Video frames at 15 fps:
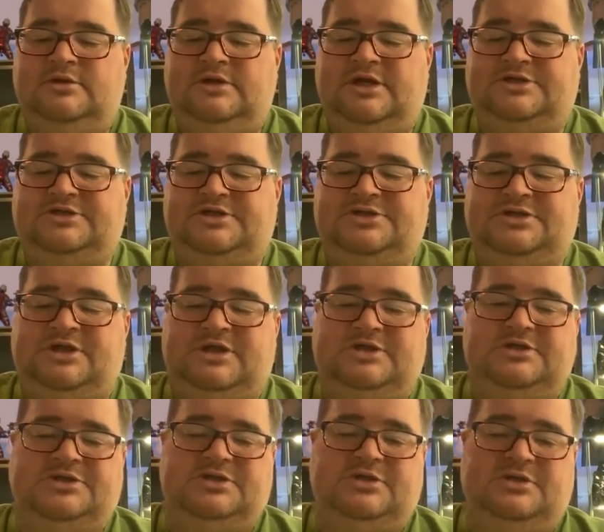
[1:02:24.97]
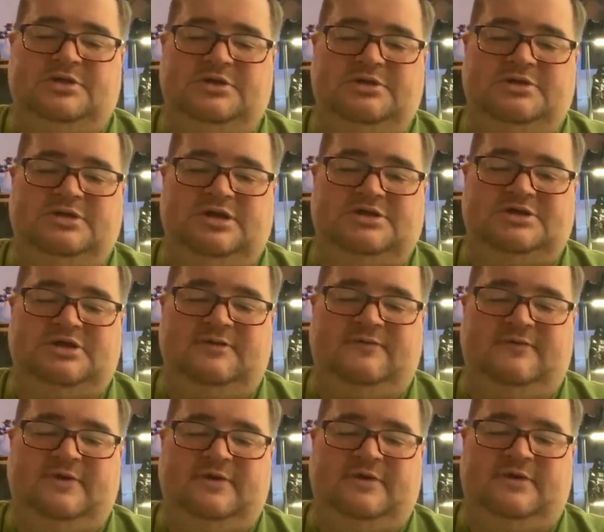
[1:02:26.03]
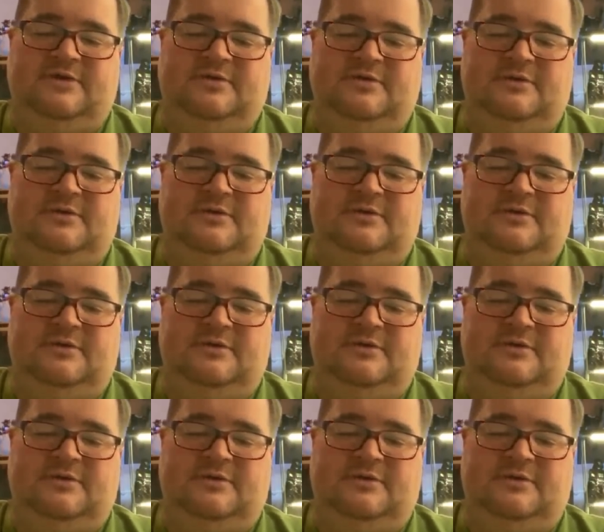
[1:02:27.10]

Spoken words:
Touch it, Josh. Touch it and feel it.